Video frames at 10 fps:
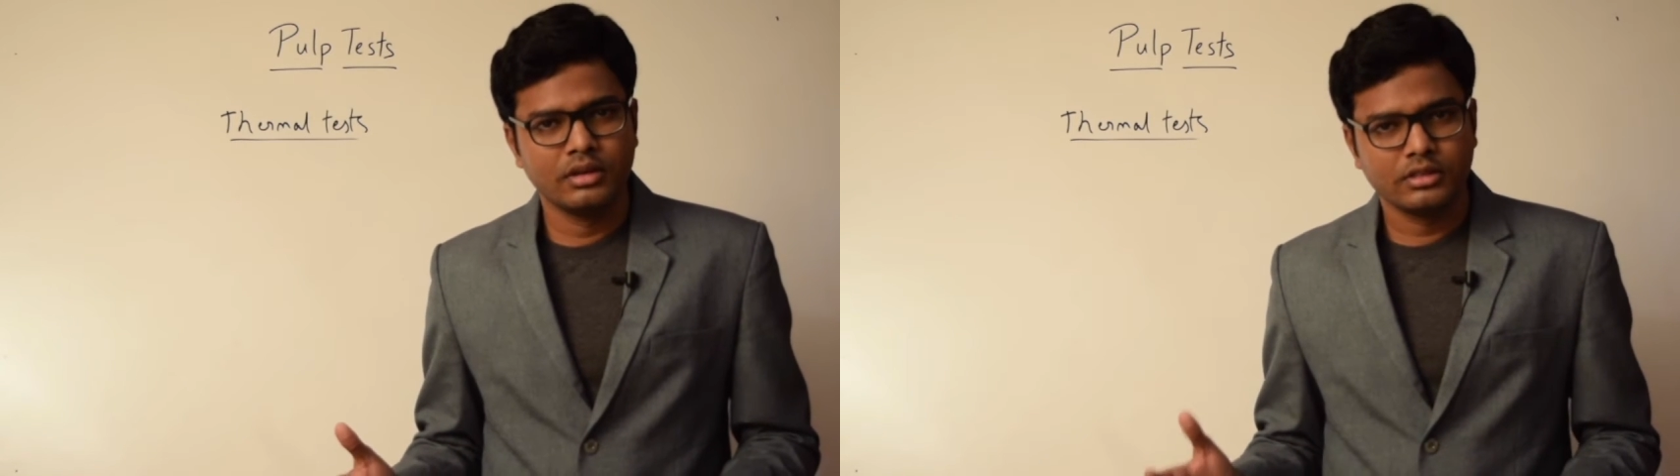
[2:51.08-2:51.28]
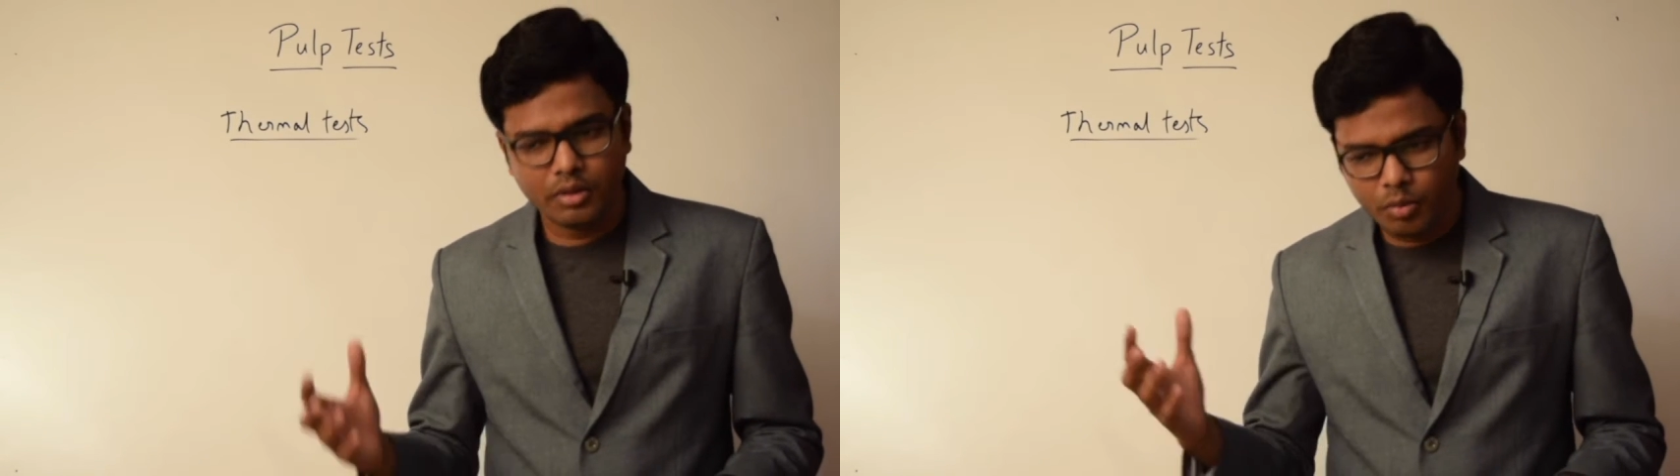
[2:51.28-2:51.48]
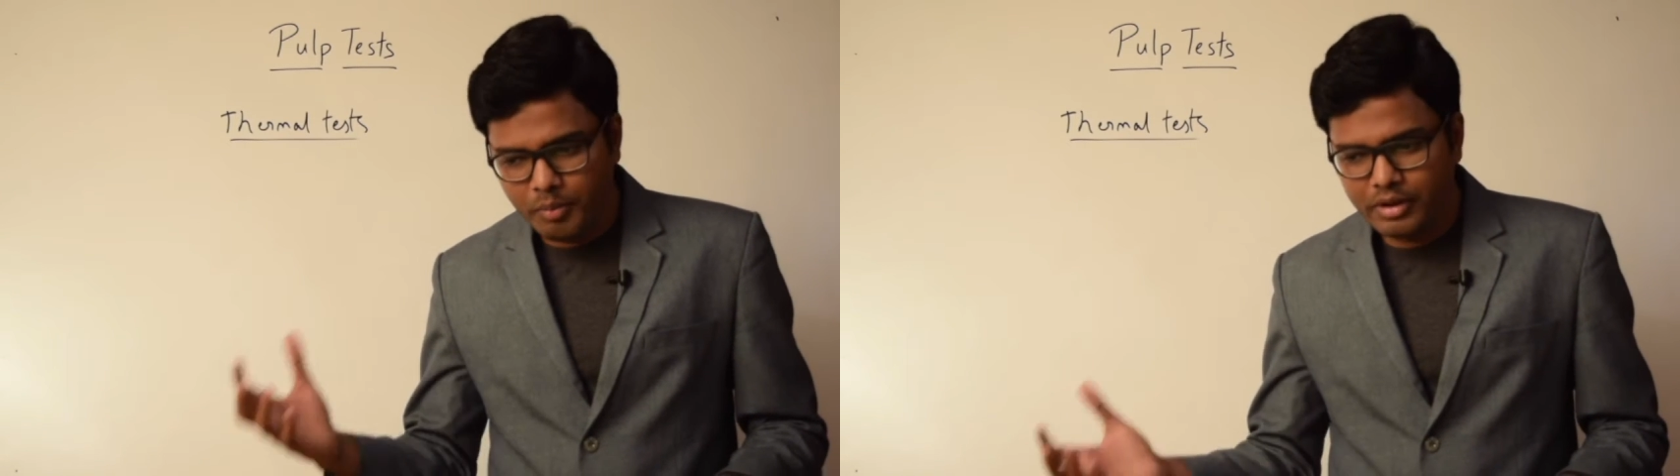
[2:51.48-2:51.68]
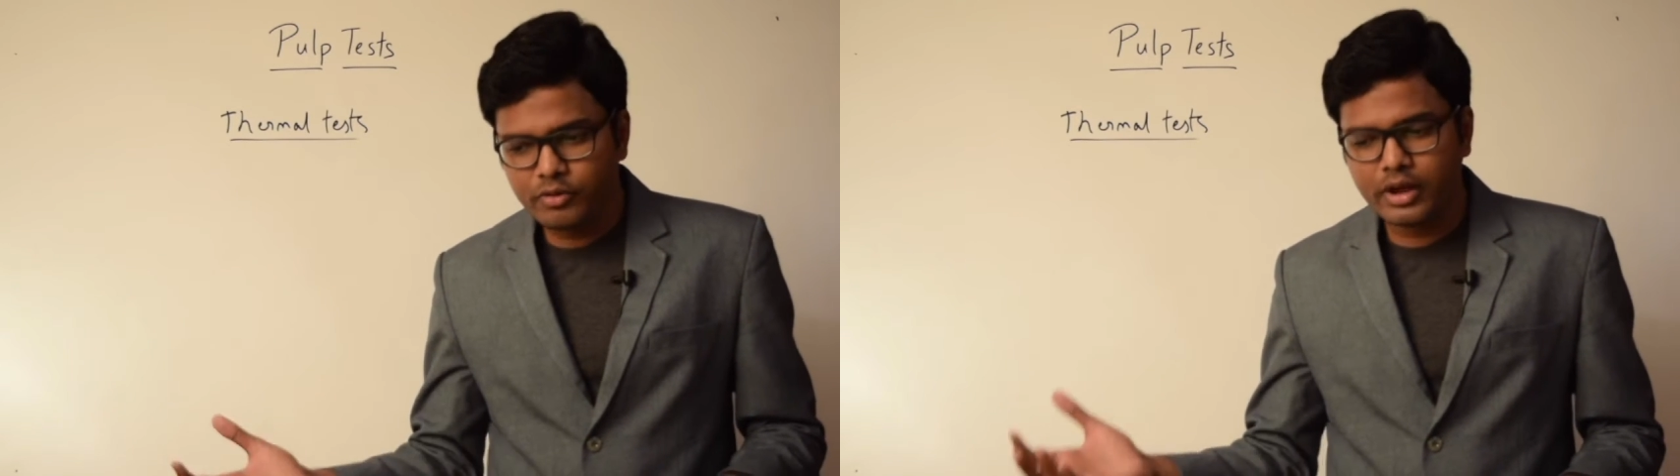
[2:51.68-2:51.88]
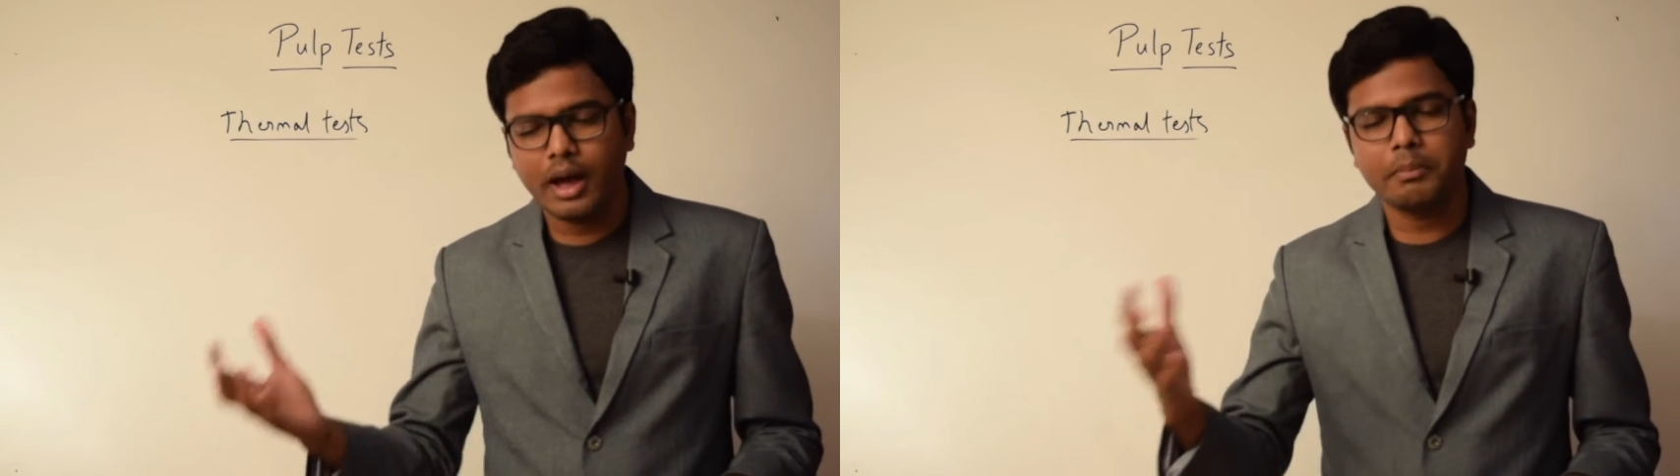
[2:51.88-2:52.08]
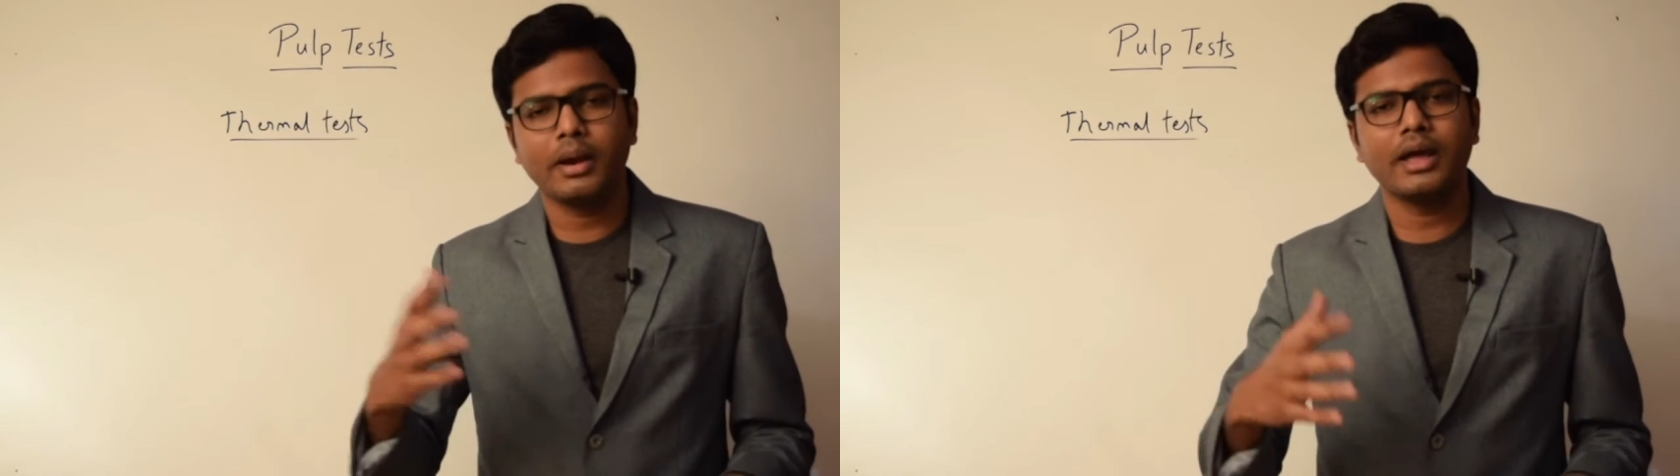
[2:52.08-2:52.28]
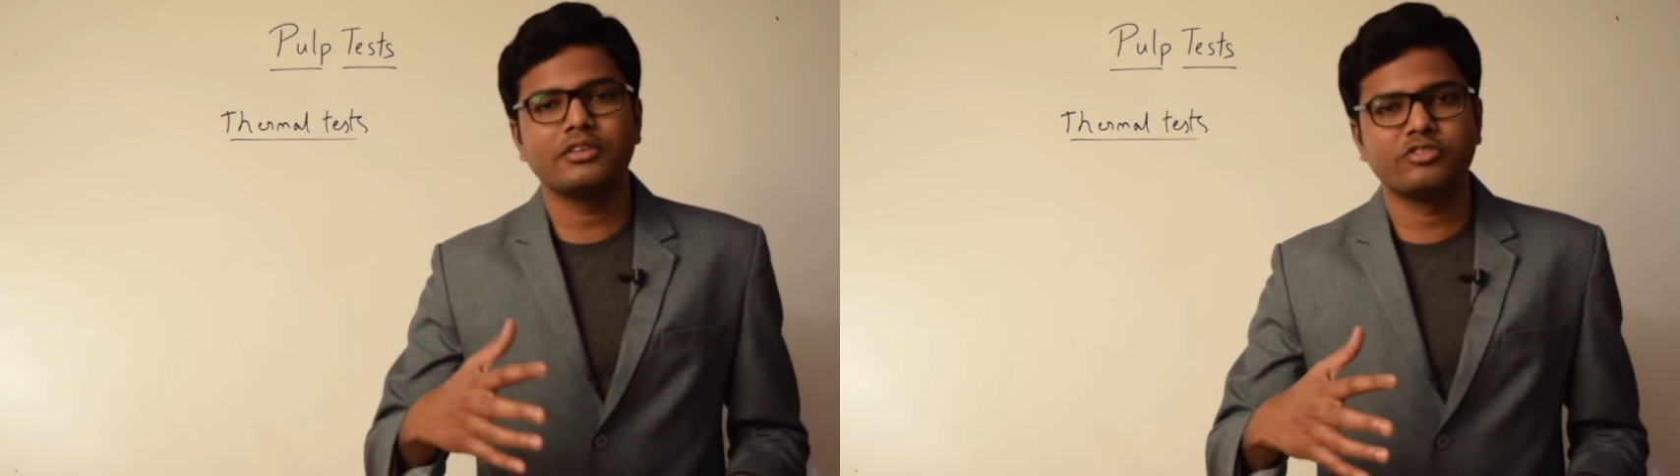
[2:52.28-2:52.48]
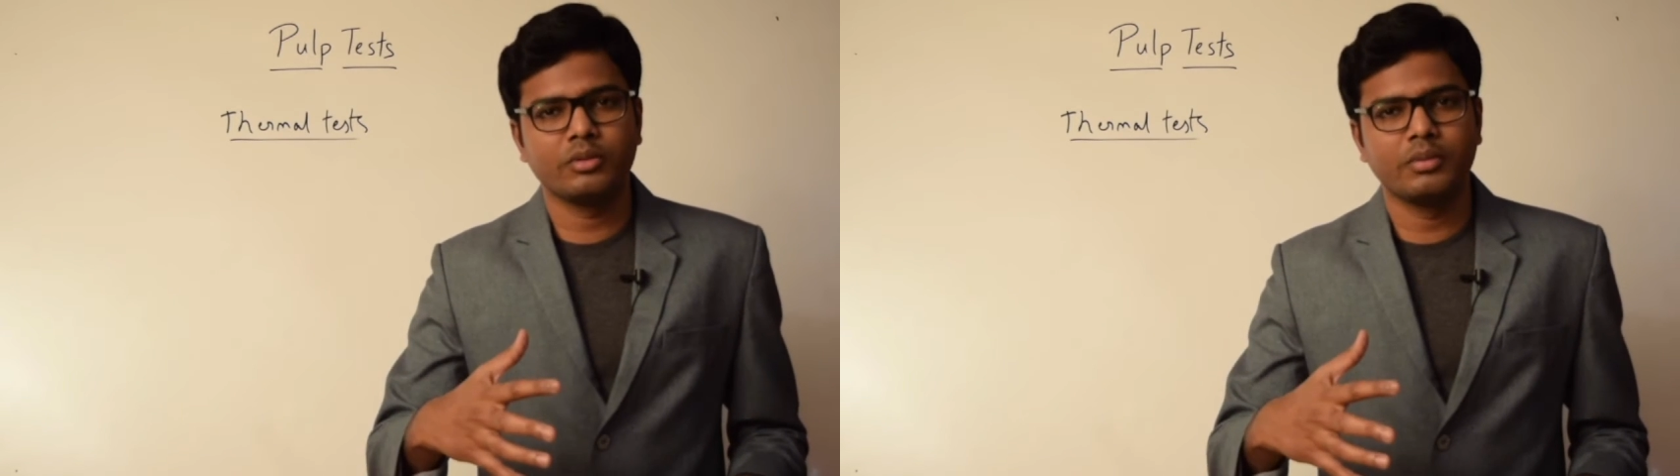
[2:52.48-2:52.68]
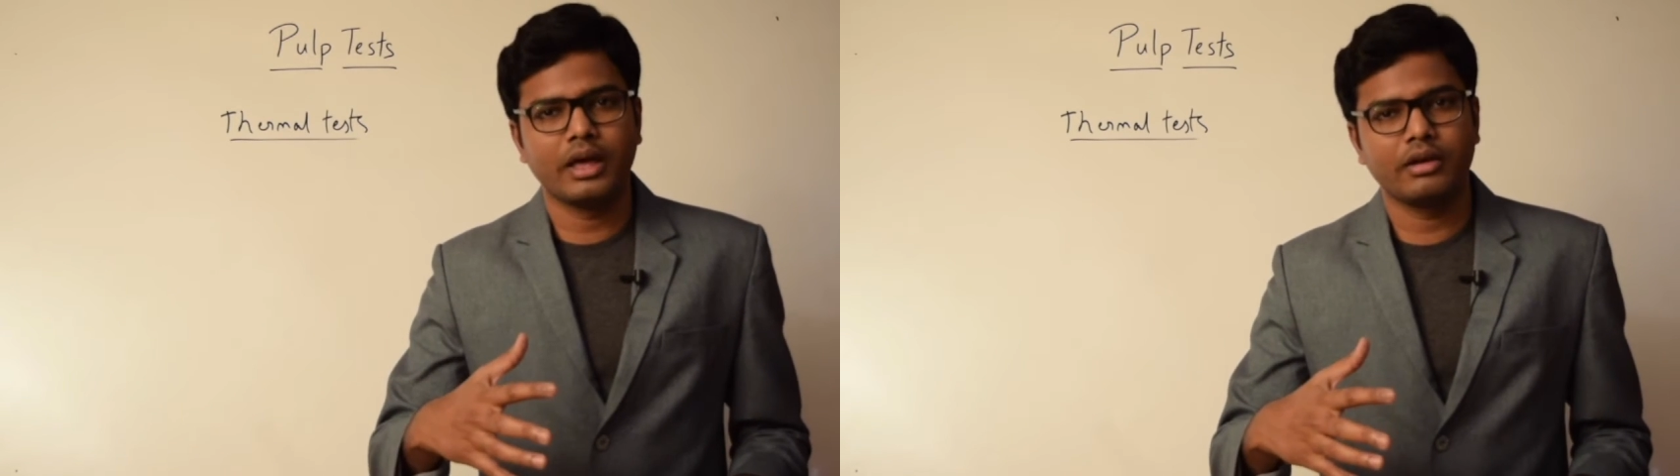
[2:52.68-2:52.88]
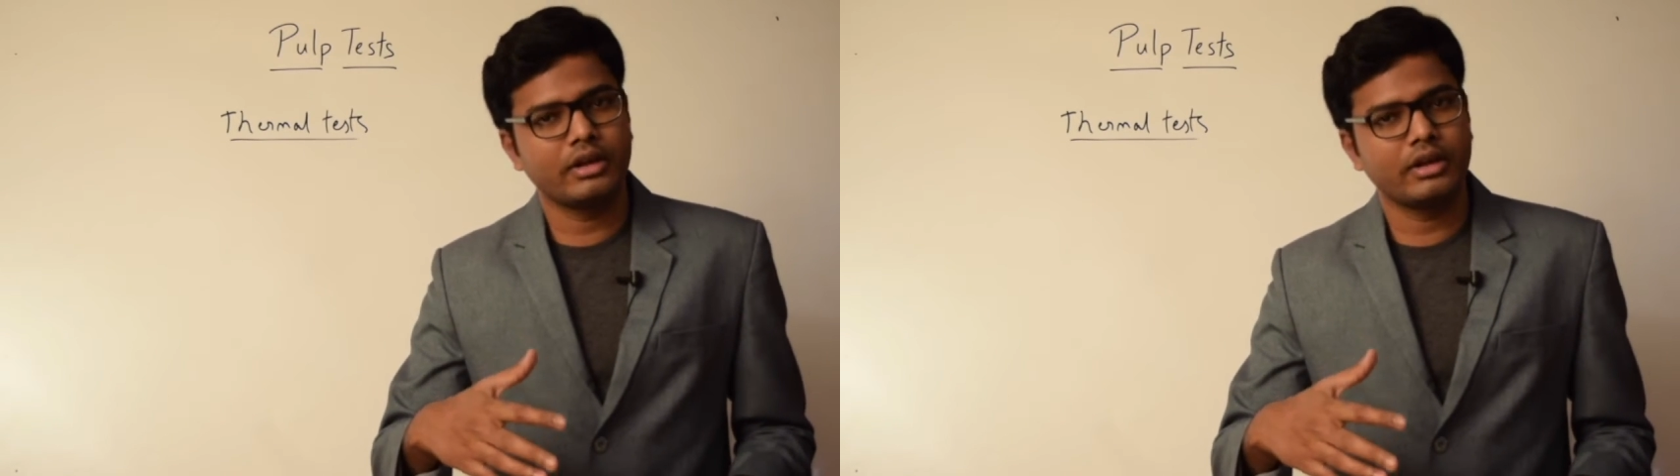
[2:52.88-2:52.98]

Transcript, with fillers: the moment we apply stimuli,